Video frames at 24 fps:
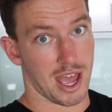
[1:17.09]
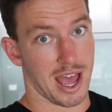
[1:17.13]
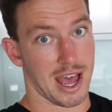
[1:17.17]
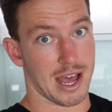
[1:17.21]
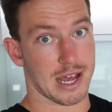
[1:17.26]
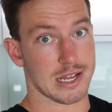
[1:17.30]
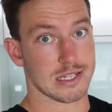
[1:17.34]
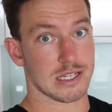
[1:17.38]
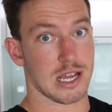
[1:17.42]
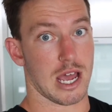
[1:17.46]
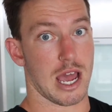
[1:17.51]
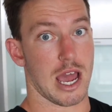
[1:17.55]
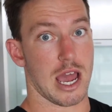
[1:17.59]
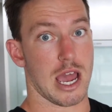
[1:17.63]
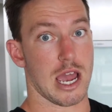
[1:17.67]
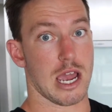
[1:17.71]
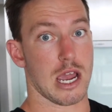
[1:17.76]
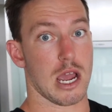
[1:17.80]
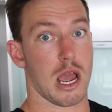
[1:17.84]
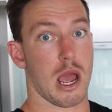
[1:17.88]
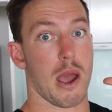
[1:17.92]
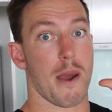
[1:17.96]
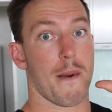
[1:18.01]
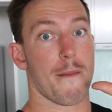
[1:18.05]
as
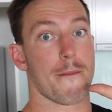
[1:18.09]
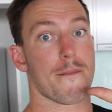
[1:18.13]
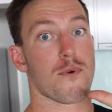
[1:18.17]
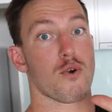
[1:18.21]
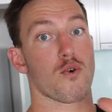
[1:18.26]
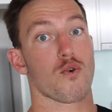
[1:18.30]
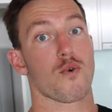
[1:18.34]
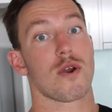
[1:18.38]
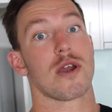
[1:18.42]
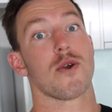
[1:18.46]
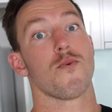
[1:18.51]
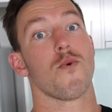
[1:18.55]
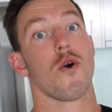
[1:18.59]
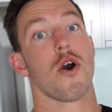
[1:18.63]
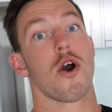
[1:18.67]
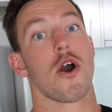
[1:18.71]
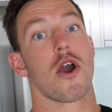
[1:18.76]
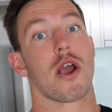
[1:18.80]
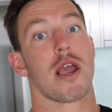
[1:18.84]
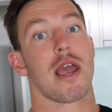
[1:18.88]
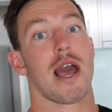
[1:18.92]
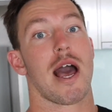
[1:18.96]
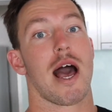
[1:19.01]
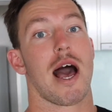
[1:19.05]
a
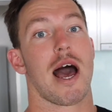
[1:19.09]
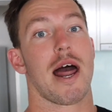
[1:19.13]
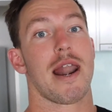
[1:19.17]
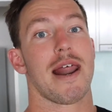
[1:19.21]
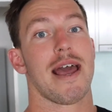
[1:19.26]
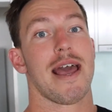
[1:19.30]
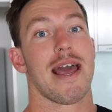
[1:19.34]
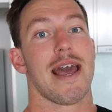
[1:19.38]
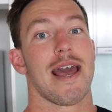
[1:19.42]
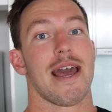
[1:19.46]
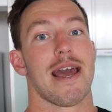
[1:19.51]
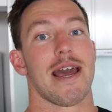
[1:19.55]
pre-workout.